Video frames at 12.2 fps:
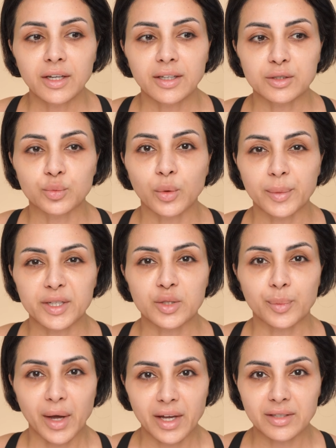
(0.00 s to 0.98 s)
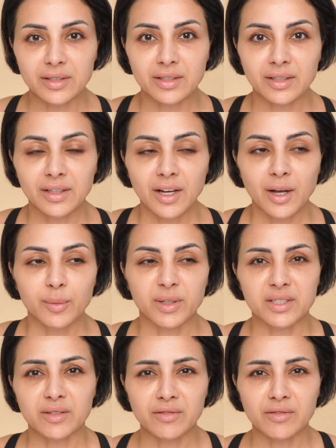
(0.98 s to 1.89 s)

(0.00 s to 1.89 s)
is Women's Best because it